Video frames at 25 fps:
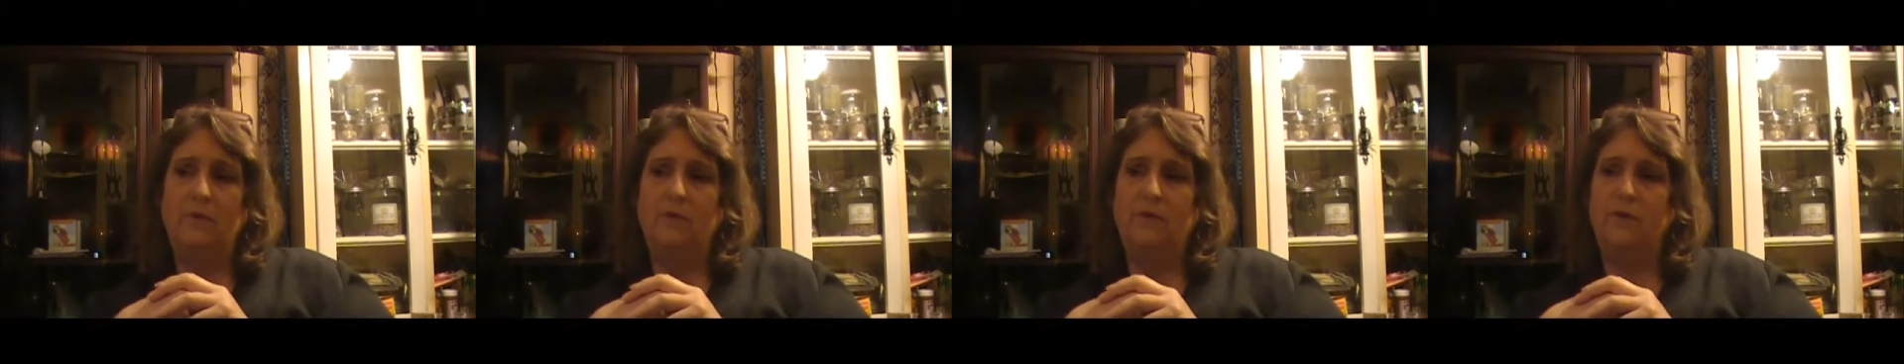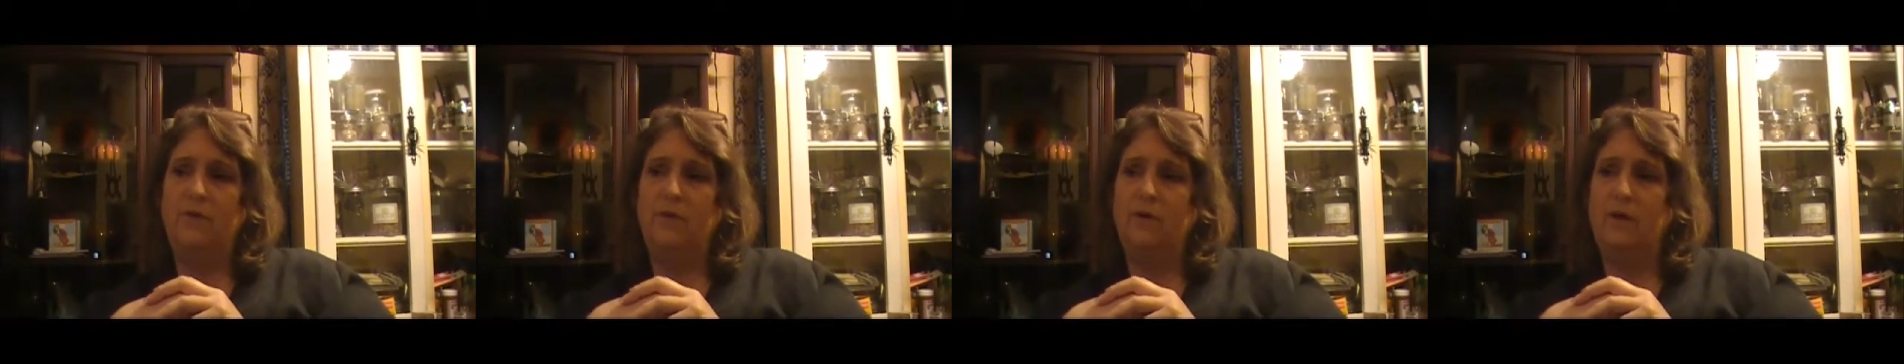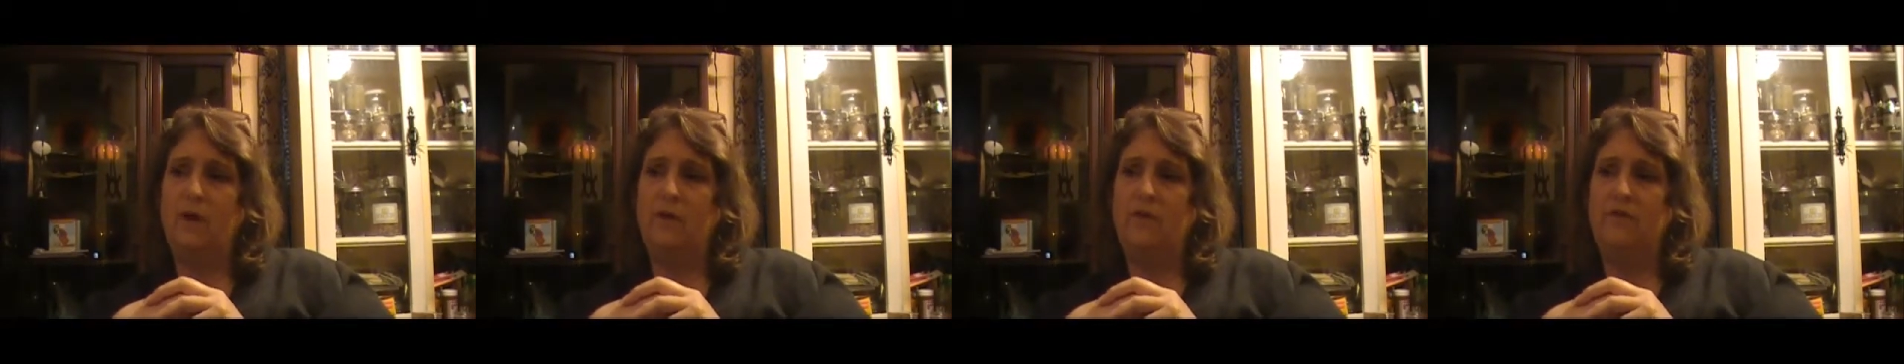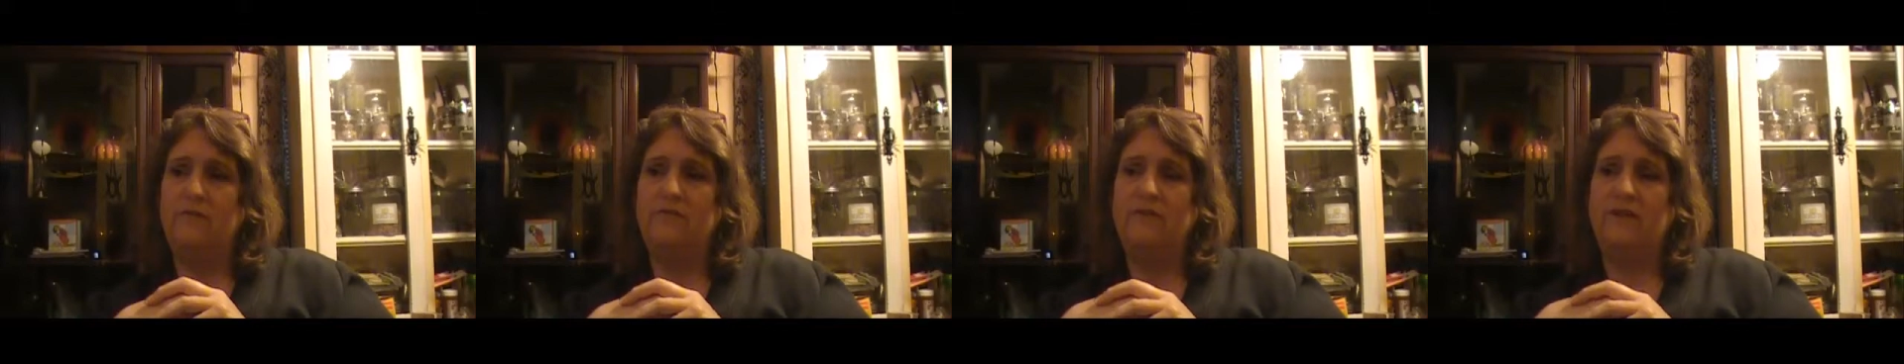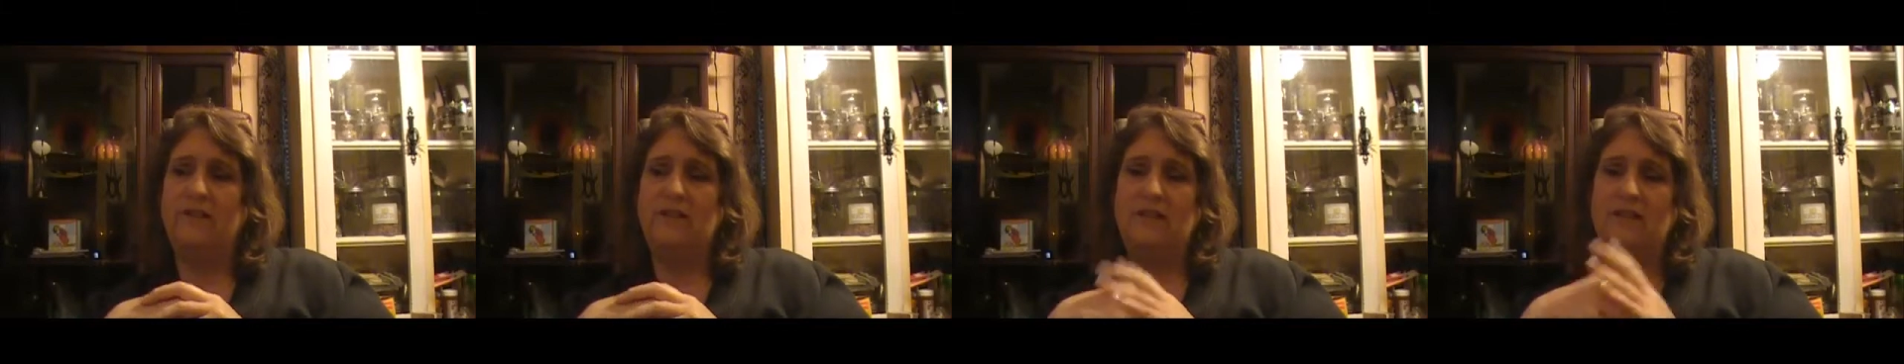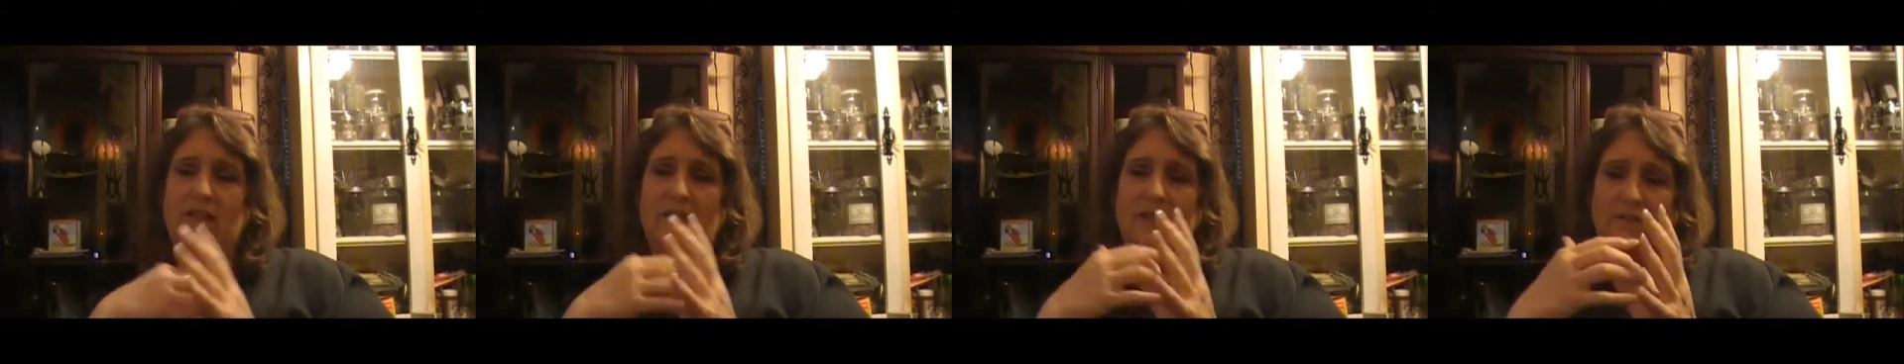through all the
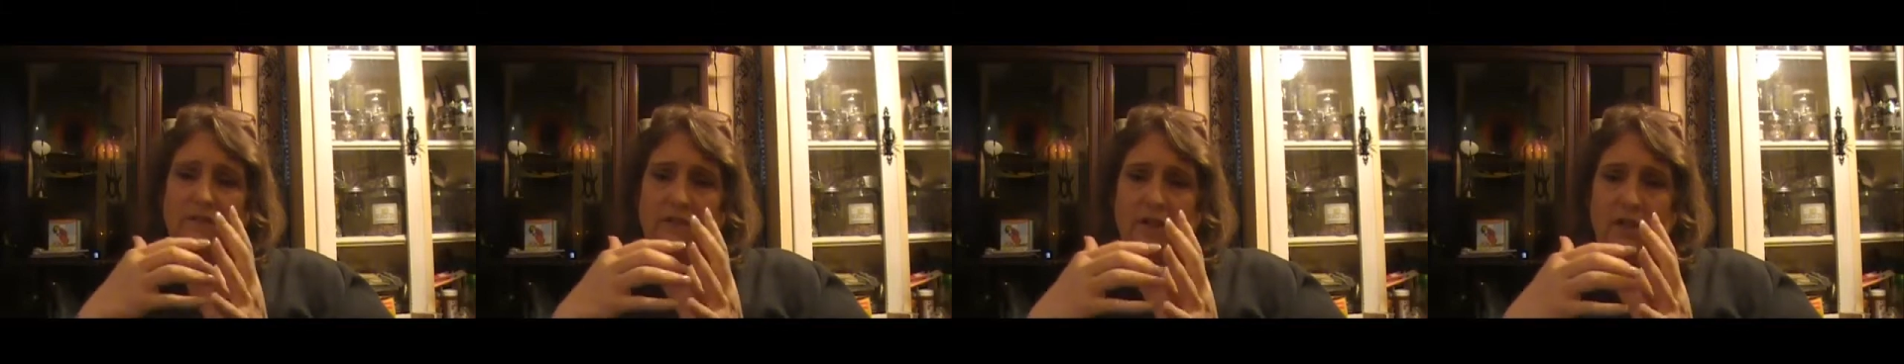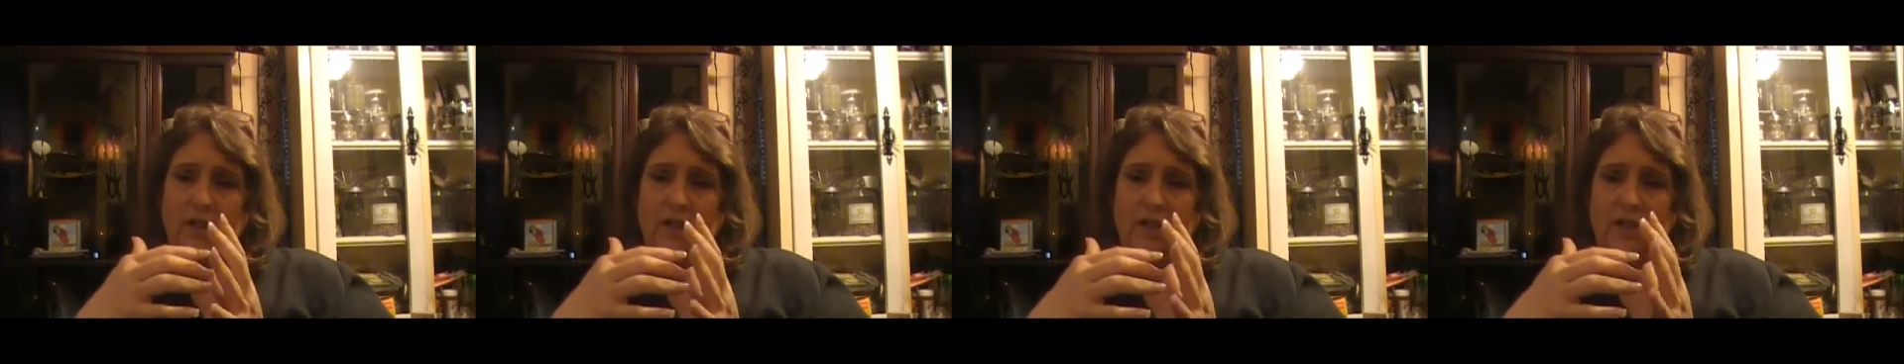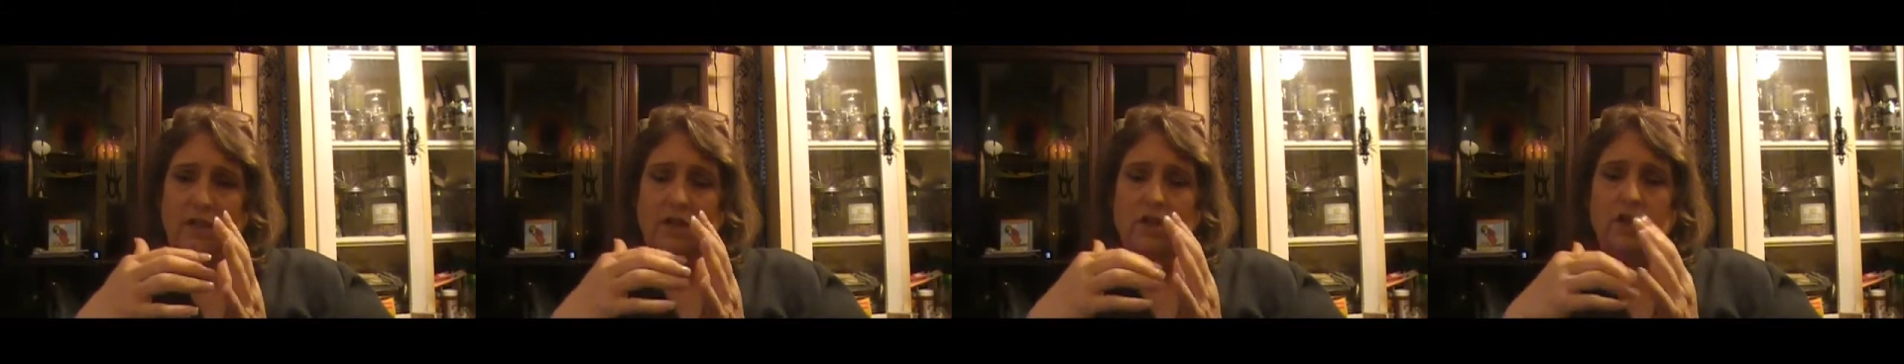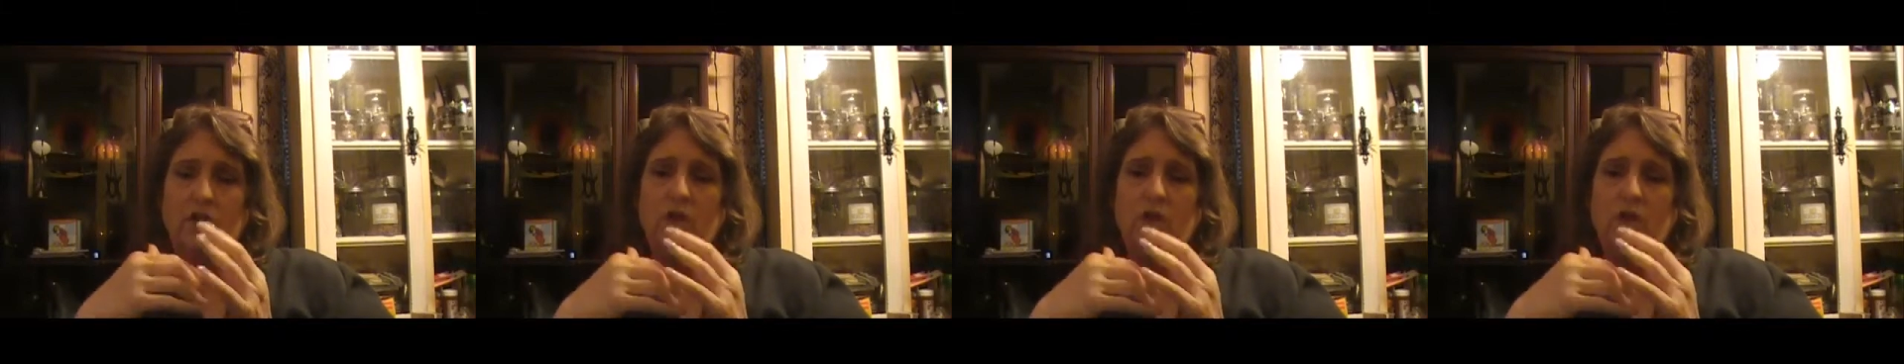festivities,